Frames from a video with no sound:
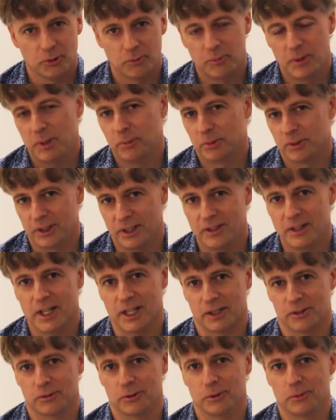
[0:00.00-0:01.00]
with people in
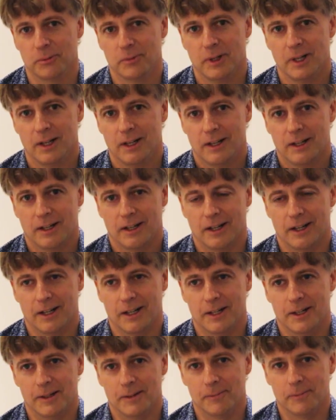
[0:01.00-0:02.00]
that group
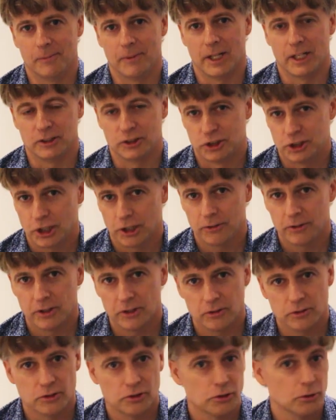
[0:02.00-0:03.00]
and
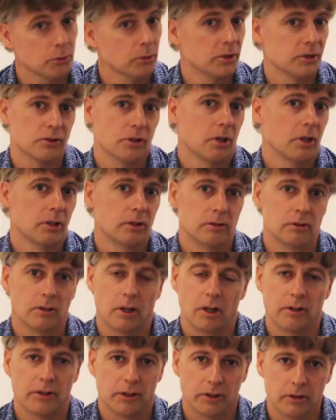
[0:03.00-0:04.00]
sharing their stories
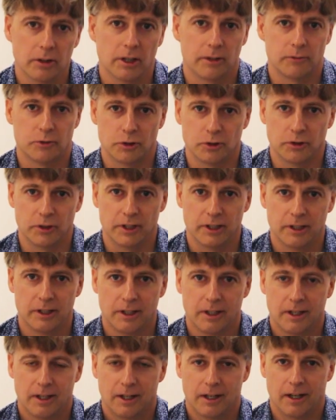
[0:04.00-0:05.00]
on their life journey
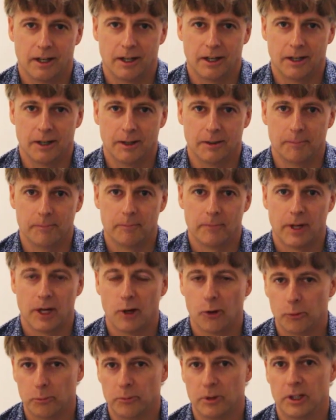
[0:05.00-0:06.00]

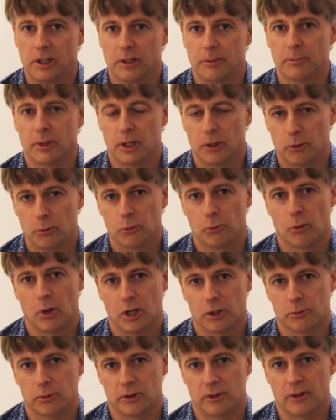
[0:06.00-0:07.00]
helped me in my own
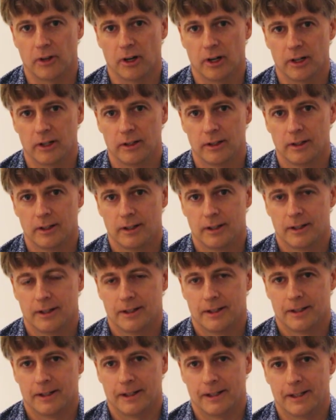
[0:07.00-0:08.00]
walk with God.
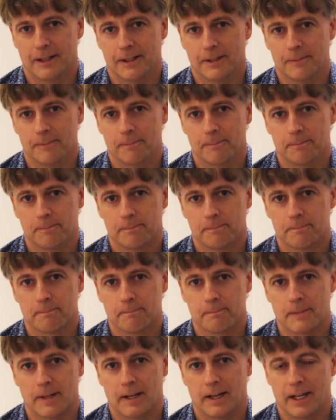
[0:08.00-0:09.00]

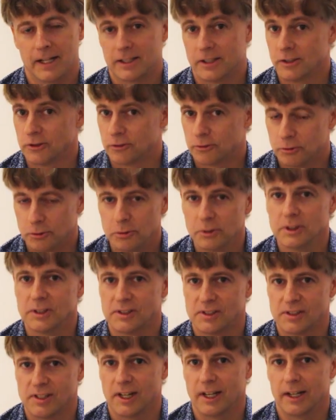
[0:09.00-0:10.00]
I can truly
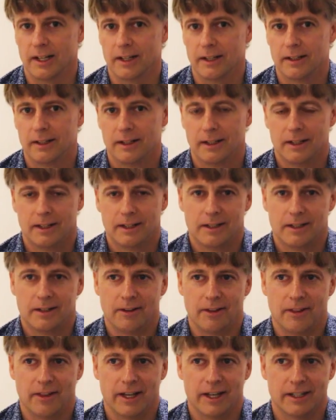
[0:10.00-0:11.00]
say
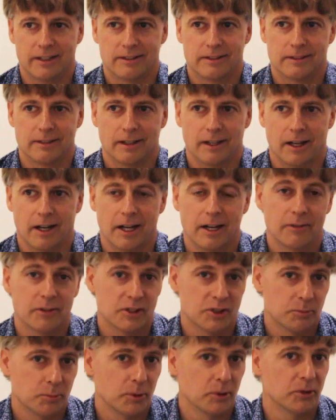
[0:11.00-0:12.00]
that I've
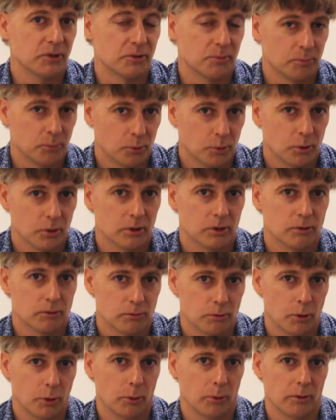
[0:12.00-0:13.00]
experienced more
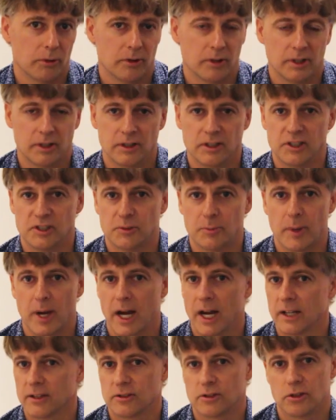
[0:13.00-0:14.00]
growth in these
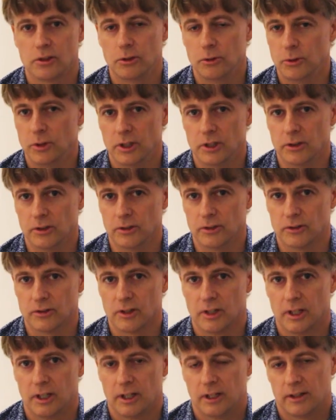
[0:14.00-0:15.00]
past 2
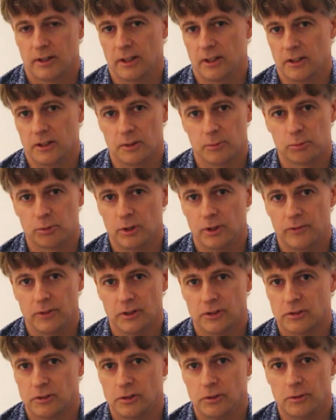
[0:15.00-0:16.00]
years than in the
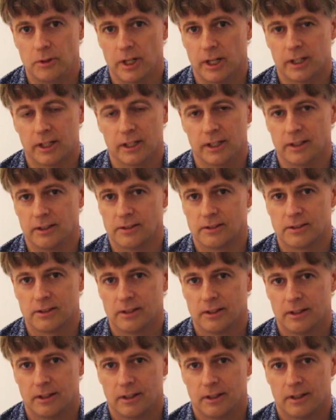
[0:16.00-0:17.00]
previous two decades.
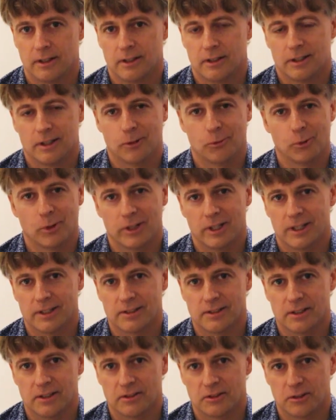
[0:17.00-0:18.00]
And what that
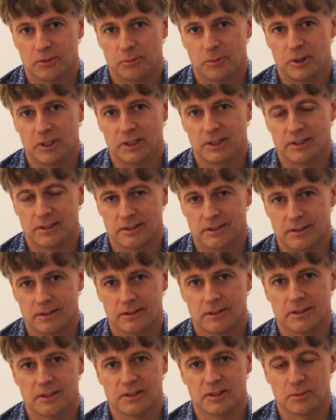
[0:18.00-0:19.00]
says to me is
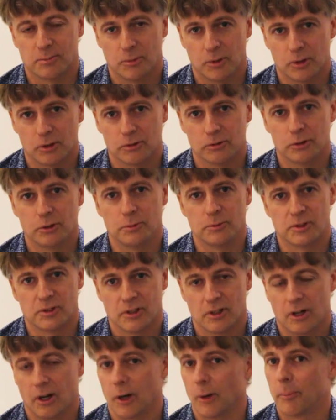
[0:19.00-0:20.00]
that small
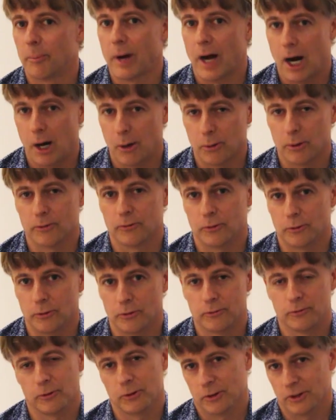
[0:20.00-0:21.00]
groups are a powerful
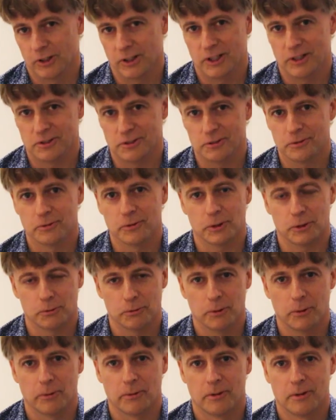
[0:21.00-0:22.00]
fertilizer for
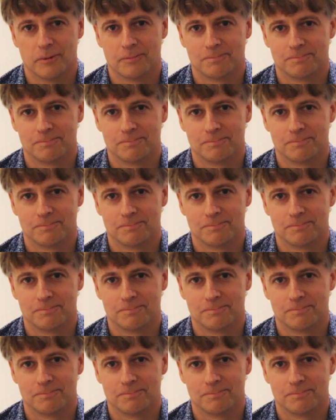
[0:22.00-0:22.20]
growth.